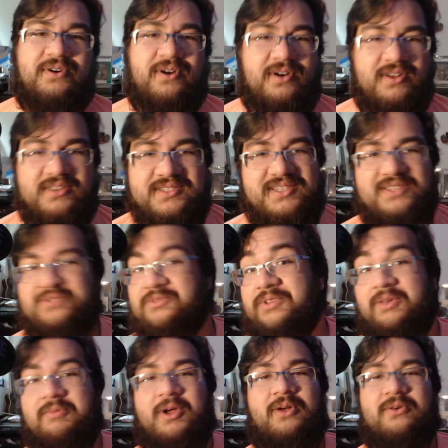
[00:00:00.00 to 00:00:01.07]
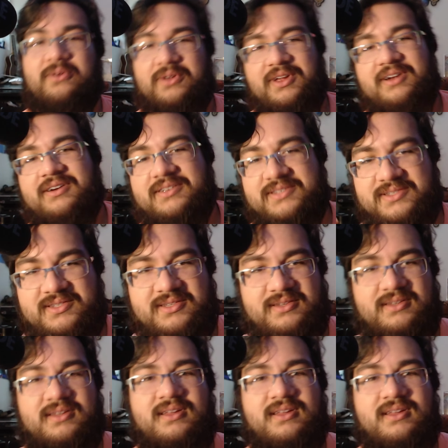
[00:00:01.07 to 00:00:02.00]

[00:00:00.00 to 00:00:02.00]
artist. That's really my goal here, is to